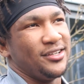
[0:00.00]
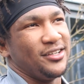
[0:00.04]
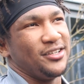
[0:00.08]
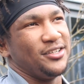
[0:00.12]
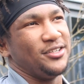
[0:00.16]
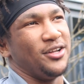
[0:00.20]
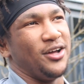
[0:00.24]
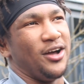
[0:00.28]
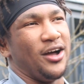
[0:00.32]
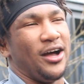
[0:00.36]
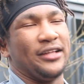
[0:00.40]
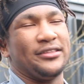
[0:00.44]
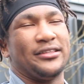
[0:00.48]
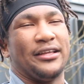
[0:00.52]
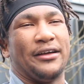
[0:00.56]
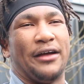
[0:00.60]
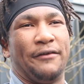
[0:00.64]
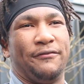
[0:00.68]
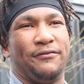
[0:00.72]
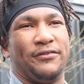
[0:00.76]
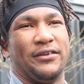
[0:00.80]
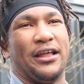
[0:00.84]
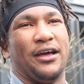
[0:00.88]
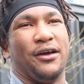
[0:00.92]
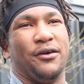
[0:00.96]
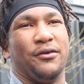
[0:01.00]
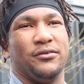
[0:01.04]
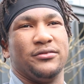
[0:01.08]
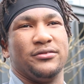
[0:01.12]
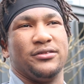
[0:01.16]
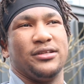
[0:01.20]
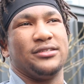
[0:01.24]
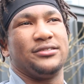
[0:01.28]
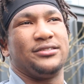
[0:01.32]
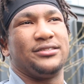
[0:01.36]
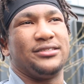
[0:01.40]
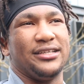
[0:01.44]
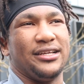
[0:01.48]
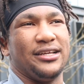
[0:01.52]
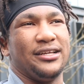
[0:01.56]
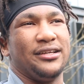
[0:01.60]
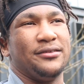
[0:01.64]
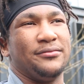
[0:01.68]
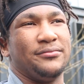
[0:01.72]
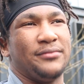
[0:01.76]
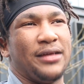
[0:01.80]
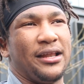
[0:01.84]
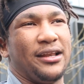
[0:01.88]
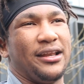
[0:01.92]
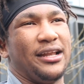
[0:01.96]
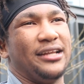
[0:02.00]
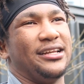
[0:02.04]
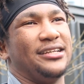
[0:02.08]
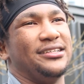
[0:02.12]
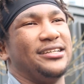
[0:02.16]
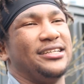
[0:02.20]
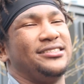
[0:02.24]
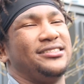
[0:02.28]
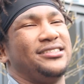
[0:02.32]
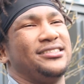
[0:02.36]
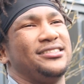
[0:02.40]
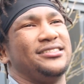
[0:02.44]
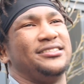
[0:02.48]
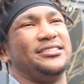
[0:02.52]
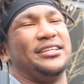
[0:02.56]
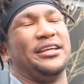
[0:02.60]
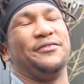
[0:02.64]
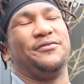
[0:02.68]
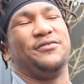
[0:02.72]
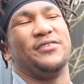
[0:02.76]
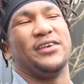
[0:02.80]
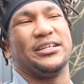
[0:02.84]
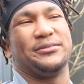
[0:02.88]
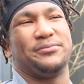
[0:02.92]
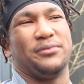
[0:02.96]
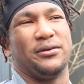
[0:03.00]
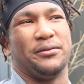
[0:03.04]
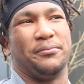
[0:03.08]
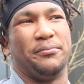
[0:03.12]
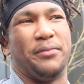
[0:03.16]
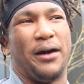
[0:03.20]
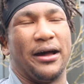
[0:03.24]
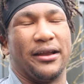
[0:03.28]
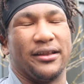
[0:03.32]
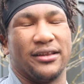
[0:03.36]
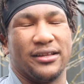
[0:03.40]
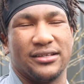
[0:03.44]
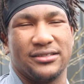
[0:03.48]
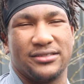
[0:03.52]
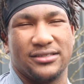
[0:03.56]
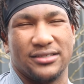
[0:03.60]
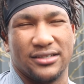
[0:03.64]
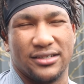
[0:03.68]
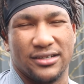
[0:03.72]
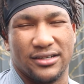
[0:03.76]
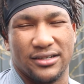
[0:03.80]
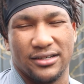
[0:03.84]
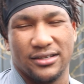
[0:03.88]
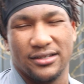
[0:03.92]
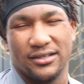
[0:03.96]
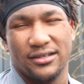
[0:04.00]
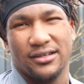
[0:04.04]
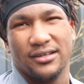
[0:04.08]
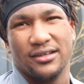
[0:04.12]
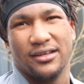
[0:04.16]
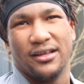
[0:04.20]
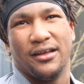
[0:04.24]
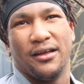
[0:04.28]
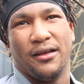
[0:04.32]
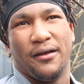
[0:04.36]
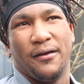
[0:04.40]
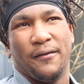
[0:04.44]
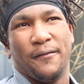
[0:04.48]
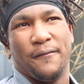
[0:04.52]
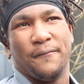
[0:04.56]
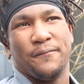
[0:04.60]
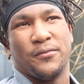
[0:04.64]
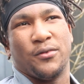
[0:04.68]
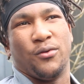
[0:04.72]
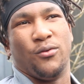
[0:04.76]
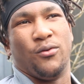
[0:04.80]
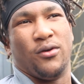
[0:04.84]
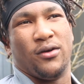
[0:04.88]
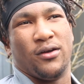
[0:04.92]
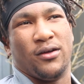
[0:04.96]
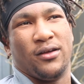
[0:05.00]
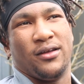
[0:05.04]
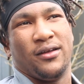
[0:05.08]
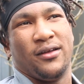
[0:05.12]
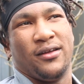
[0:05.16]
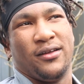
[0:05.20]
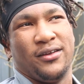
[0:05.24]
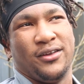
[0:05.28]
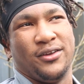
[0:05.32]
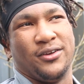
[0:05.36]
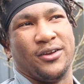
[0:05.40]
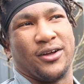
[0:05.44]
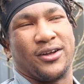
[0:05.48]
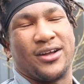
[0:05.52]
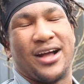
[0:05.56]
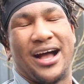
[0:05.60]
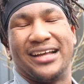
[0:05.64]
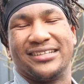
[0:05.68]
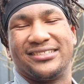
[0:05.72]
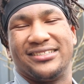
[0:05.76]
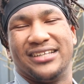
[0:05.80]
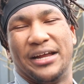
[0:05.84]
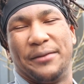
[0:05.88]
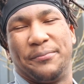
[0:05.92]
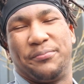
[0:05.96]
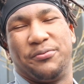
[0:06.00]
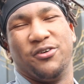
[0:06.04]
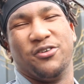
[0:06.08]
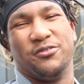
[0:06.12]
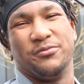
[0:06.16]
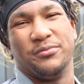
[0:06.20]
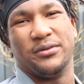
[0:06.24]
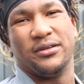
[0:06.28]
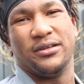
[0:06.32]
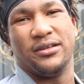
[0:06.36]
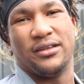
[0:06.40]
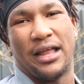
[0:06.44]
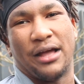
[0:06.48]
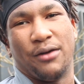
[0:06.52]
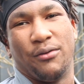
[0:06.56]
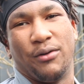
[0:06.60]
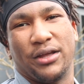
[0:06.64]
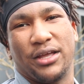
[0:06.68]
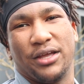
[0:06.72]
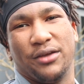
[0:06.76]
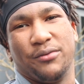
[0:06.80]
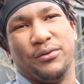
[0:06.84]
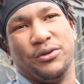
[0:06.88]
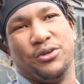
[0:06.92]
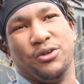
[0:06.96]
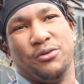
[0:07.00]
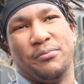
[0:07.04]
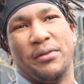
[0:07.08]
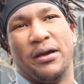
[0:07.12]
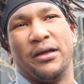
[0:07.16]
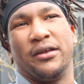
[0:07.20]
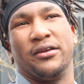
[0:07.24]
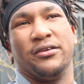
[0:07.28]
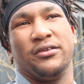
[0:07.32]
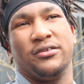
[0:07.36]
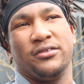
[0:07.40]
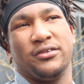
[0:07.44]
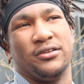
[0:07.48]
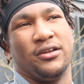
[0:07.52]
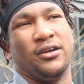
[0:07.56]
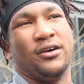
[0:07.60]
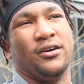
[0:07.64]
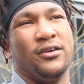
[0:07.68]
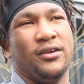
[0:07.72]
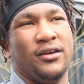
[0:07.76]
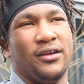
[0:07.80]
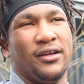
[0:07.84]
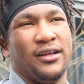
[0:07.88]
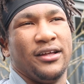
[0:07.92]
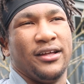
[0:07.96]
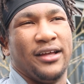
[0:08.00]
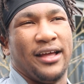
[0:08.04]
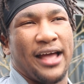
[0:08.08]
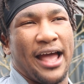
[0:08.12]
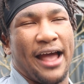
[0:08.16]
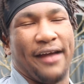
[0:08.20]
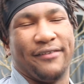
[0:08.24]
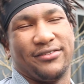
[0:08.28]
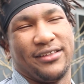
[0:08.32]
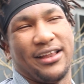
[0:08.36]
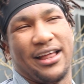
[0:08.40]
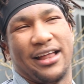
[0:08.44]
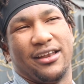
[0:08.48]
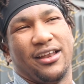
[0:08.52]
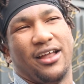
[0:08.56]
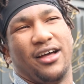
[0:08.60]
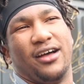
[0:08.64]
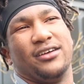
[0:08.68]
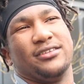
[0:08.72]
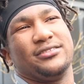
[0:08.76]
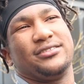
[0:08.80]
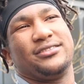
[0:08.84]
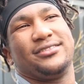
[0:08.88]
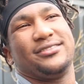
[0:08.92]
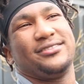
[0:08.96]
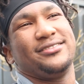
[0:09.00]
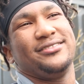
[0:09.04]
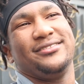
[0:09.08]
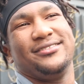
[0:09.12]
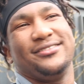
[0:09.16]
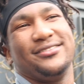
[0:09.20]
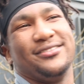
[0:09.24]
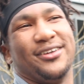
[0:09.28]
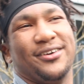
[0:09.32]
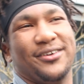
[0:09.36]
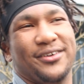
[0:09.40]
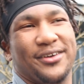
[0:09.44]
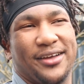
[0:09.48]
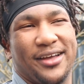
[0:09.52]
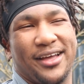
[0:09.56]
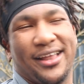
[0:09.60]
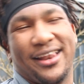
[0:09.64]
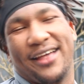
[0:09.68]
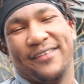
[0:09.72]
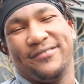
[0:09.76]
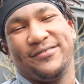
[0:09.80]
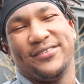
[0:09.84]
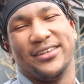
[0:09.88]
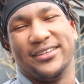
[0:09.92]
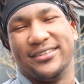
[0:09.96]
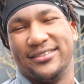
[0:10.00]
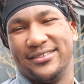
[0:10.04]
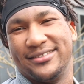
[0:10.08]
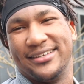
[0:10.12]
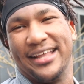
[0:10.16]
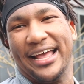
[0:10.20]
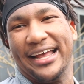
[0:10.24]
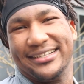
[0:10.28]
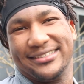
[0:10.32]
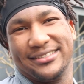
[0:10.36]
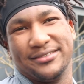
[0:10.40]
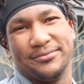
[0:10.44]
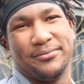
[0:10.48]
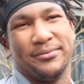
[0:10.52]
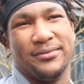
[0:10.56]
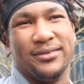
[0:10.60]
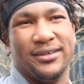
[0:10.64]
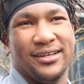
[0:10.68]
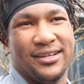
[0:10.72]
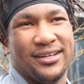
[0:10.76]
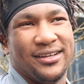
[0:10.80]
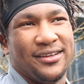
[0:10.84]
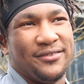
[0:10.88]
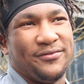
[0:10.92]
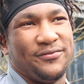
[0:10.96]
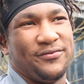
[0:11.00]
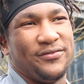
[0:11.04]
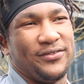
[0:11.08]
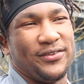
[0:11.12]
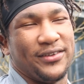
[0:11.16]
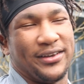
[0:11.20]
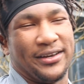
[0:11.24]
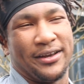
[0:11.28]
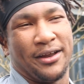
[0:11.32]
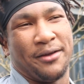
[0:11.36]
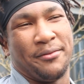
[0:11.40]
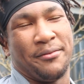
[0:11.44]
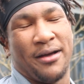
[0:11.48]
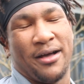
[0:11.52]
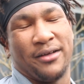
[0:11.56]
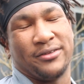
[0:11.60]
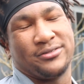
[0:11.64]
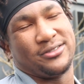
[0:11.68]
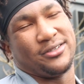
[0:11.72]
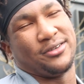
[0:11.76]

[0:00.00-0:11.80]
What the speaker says: You know, I feel like this team, not just defense, but bought into, you know, constant improvement. Like, what can we do better, you know? After that loss, you know, it left a nasty feeling in my mouth.